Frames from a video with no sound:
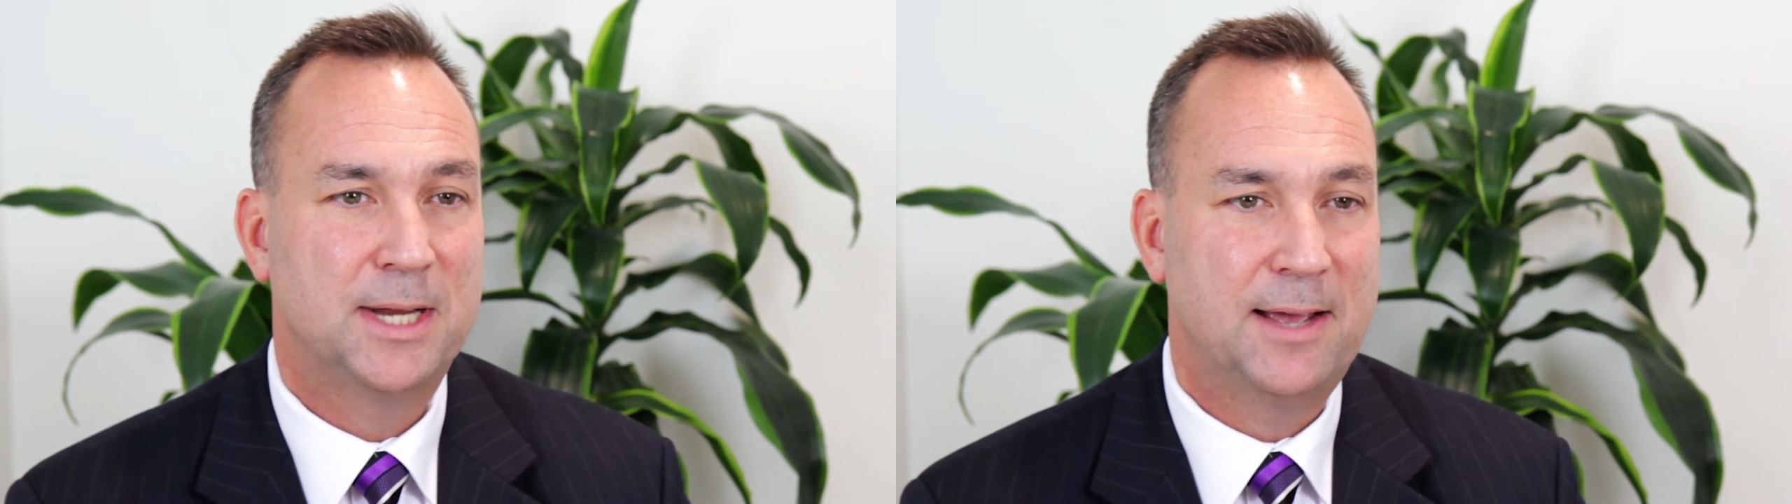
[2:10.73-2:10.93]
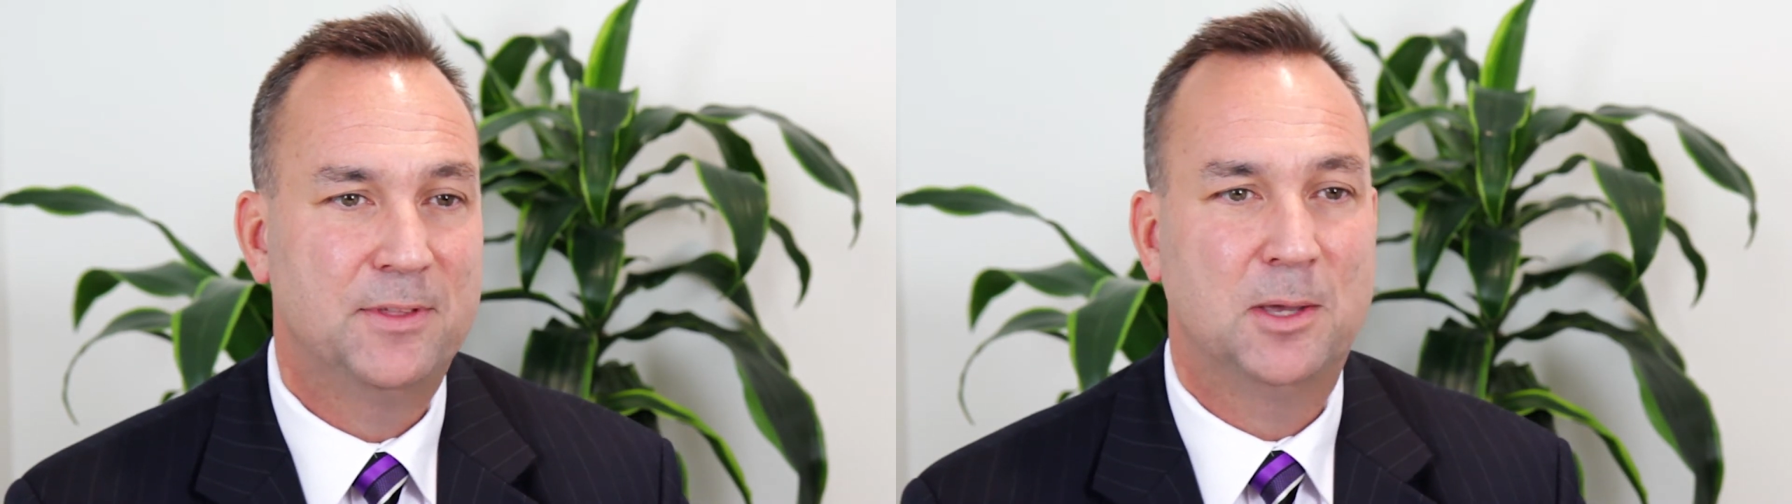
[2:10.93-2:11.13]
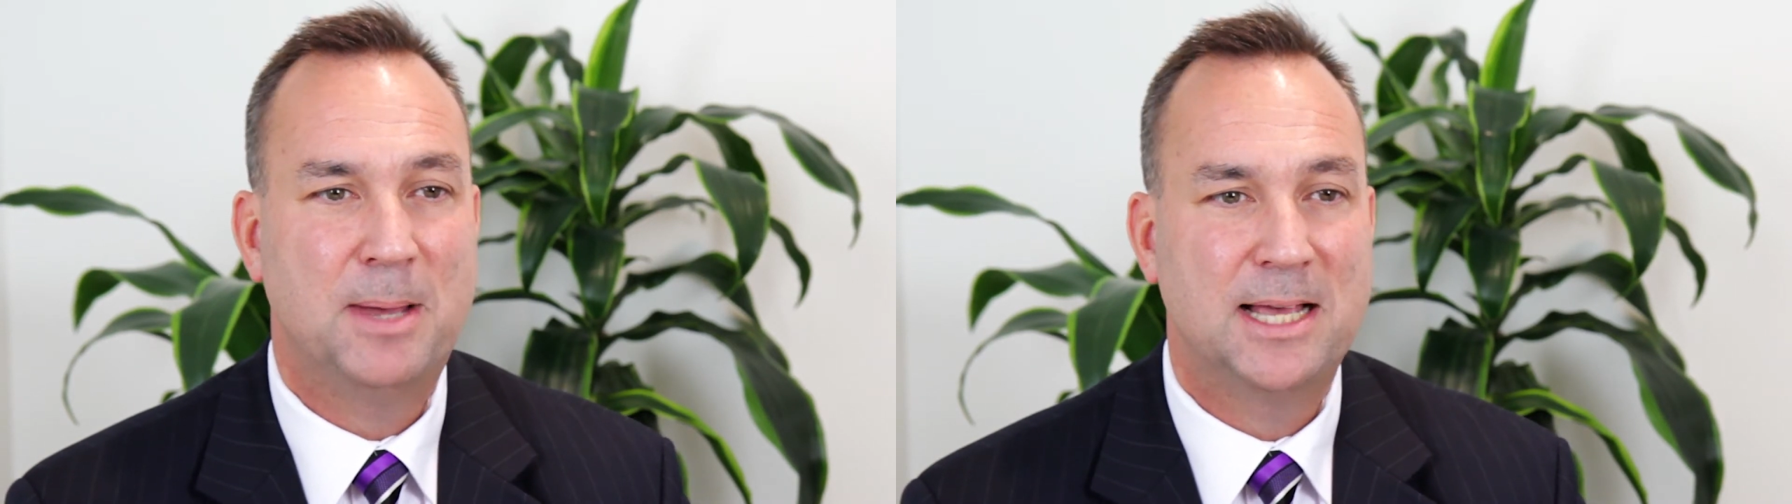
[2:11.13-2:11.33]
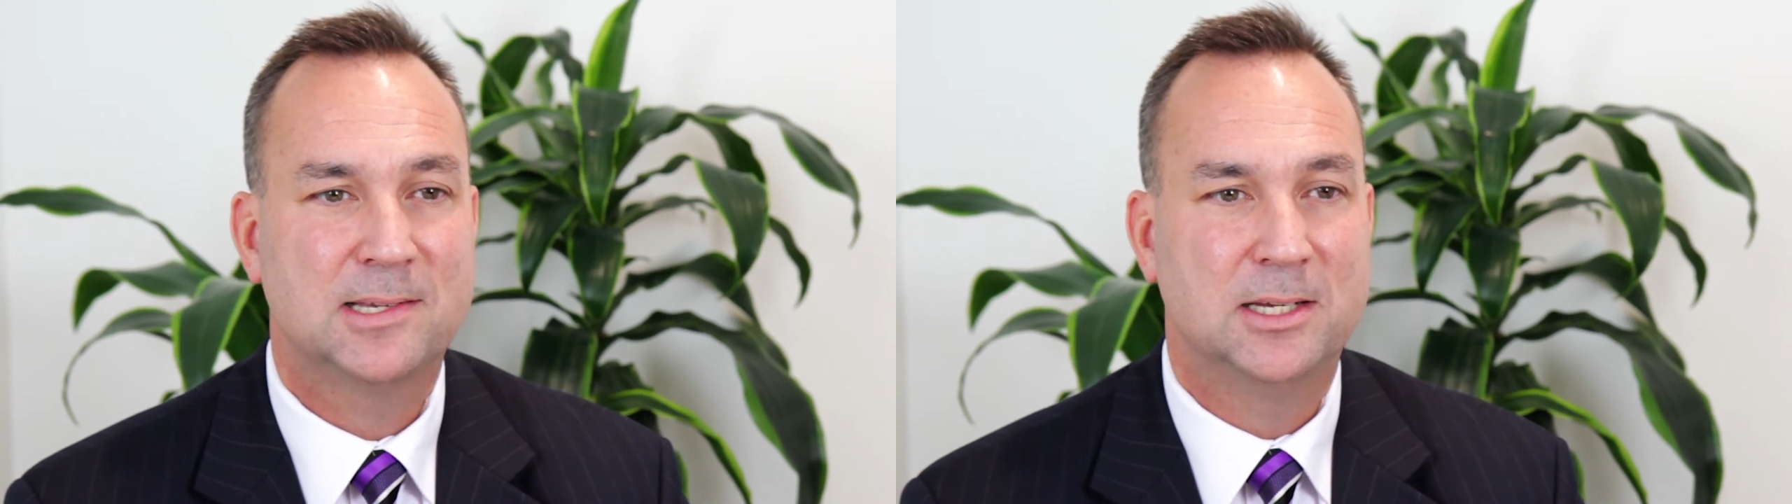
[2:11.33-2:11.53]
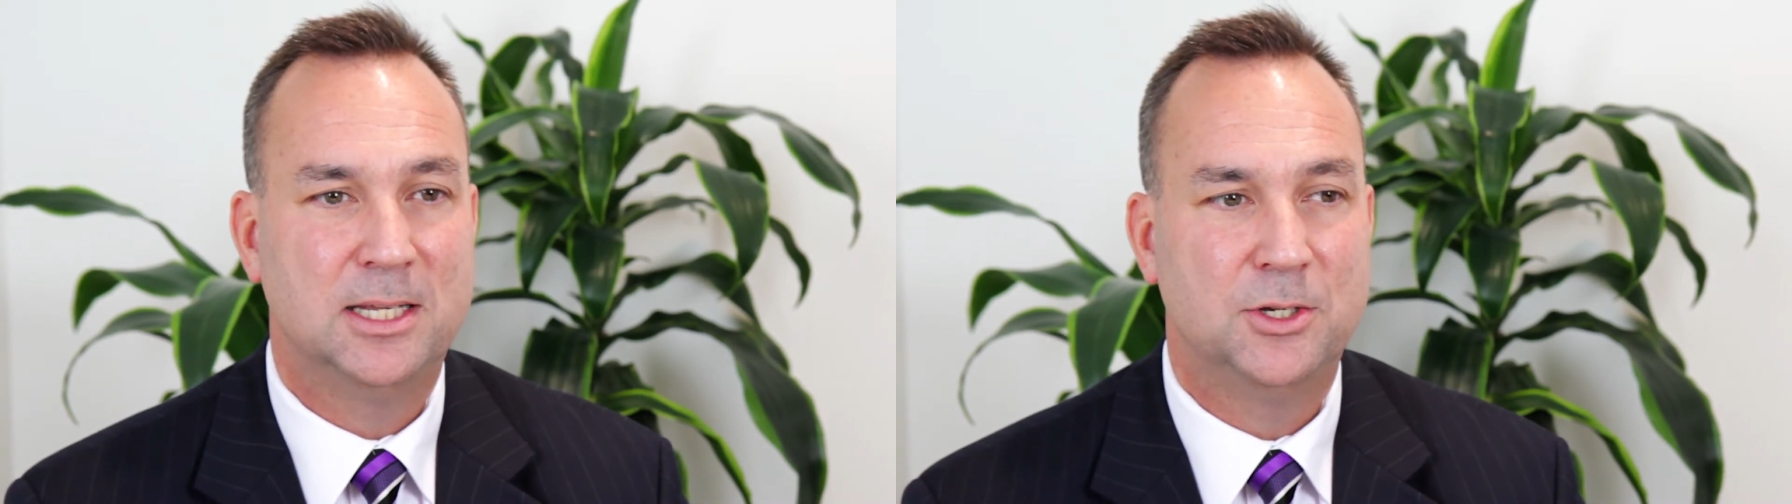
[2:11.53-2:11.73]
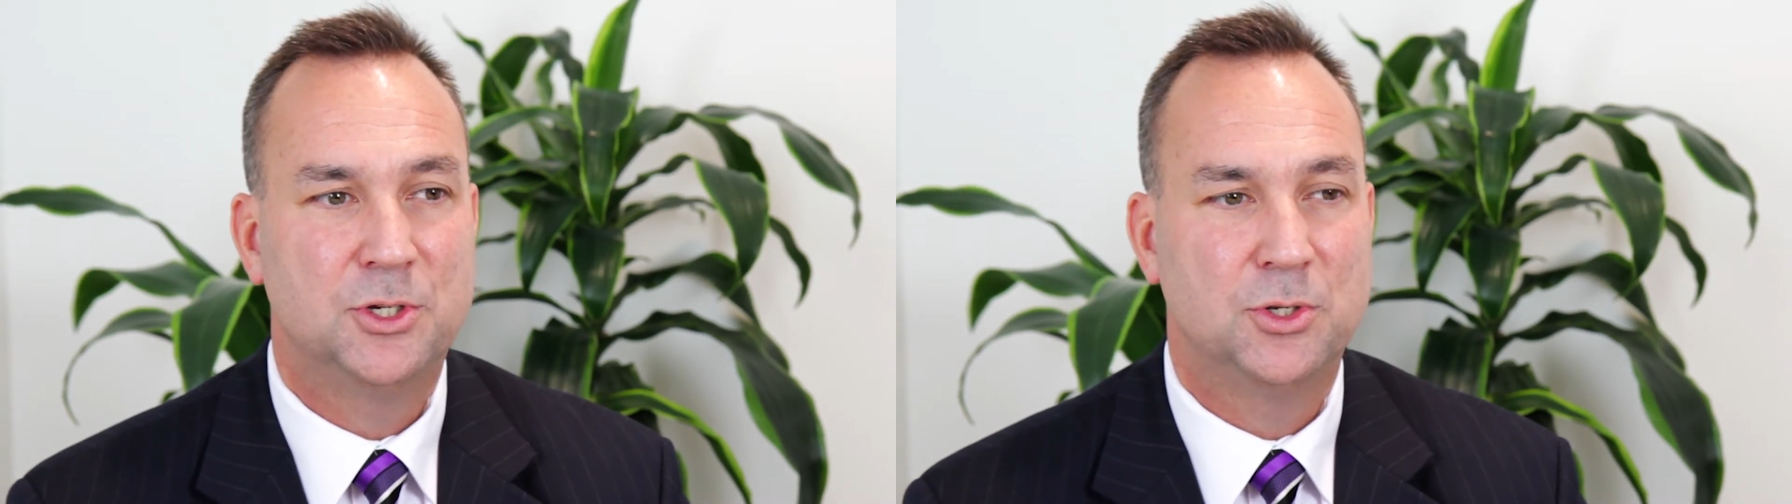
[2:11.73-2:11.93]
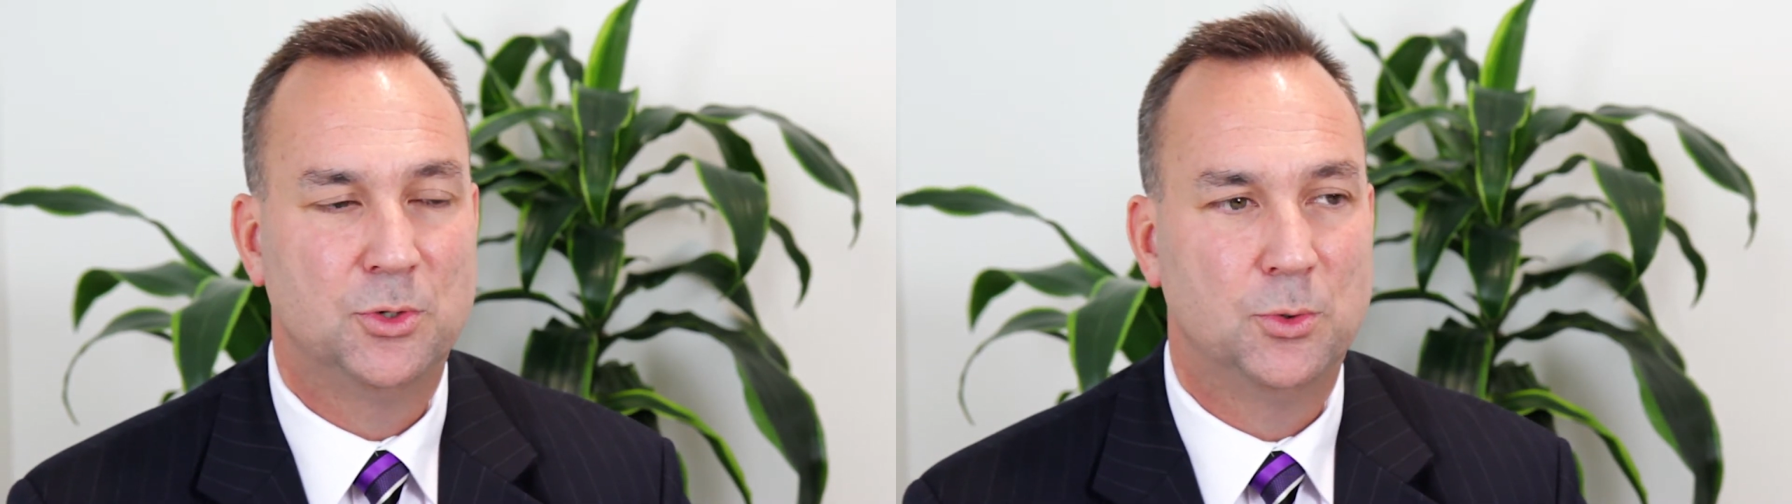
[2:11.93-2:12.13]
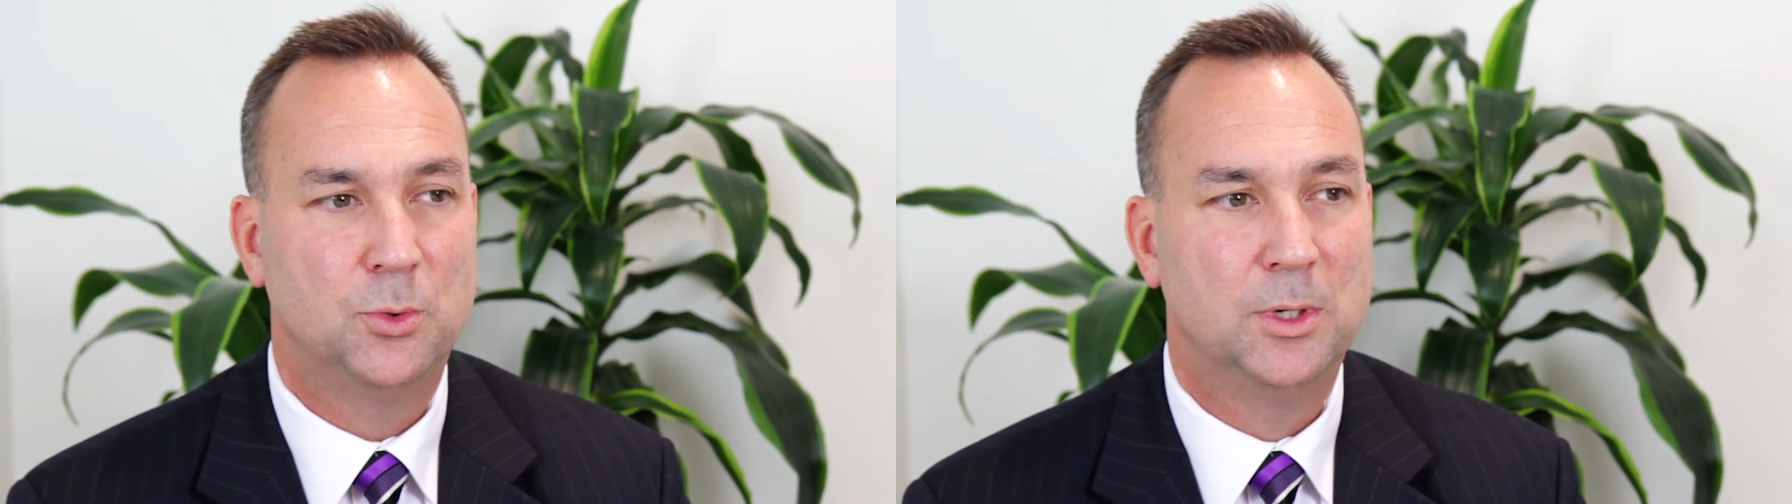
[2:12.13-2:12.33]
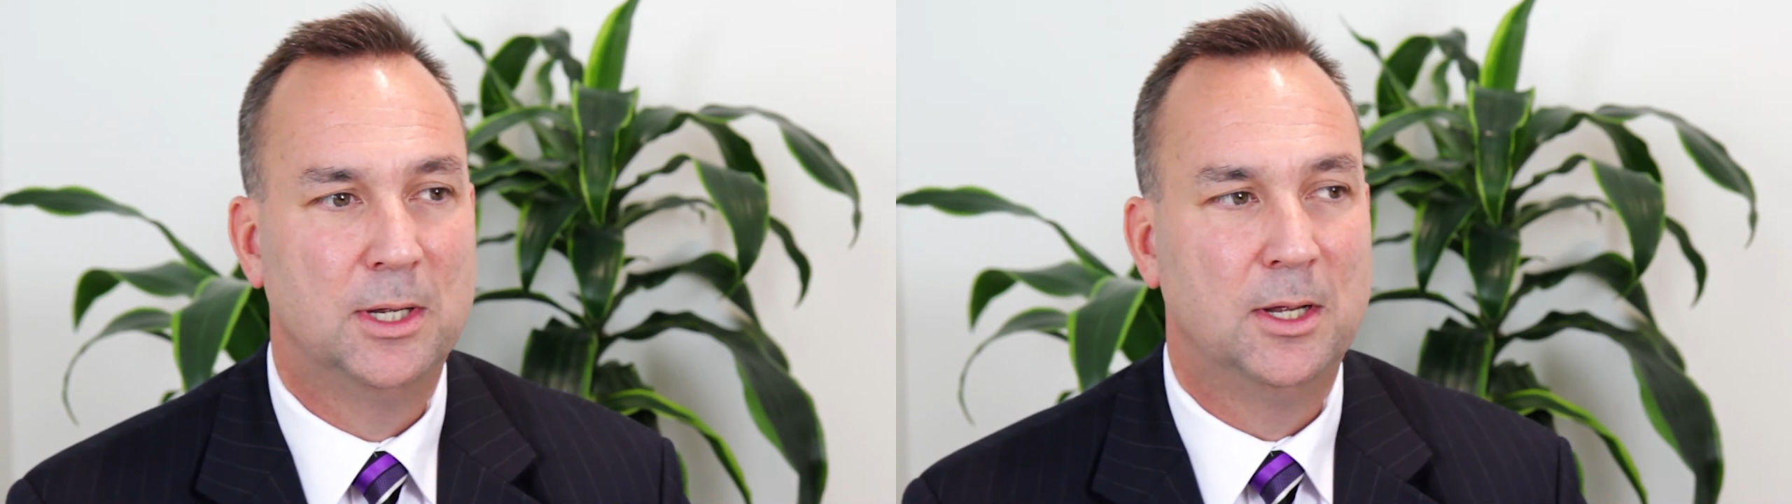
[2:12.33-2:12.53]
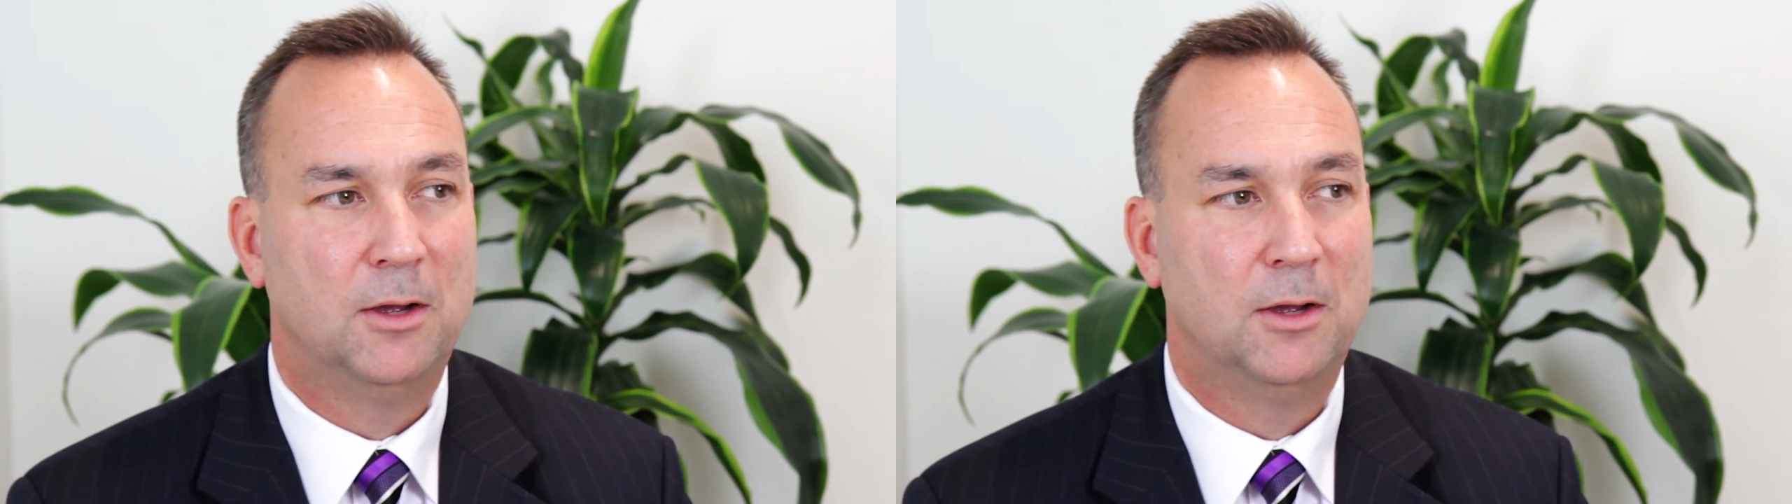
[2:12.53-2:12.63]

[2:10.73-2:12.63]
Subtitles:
have the capacity to